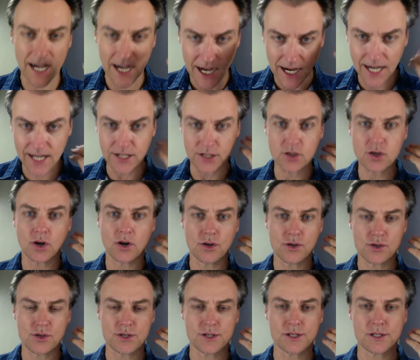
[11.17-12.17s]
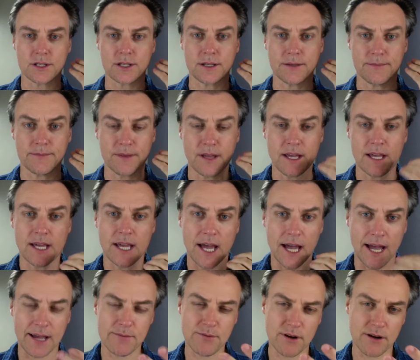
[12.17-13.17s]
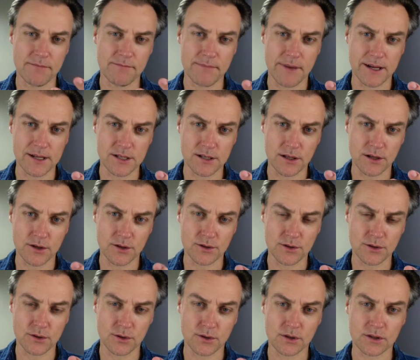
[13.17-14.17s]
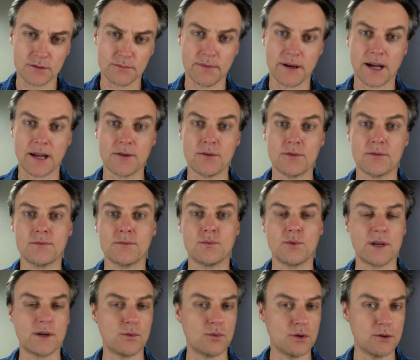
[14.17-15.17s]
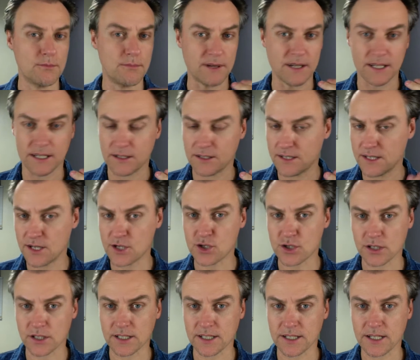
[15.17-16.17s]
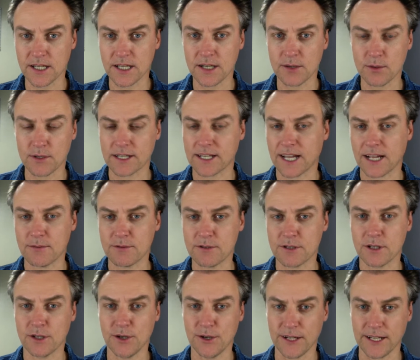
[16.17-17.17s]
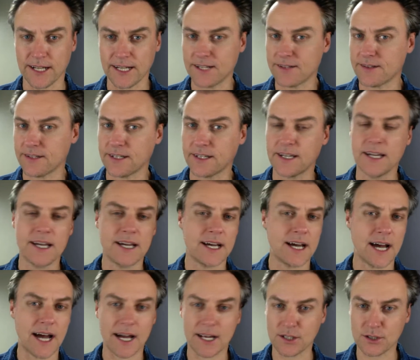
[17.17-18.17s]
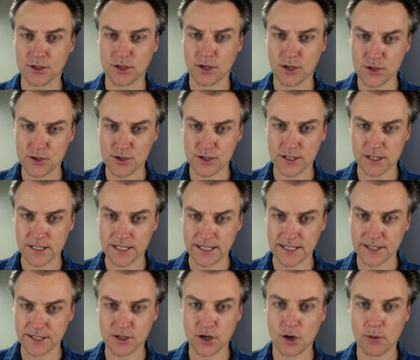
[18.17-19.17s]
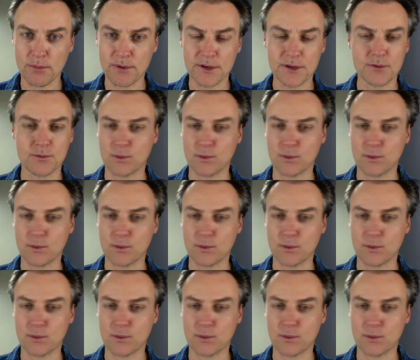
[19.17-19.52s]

unconsciously. Abraham Maslow talked about we would be initially, when it came to learning anything, unconsciously incompetent.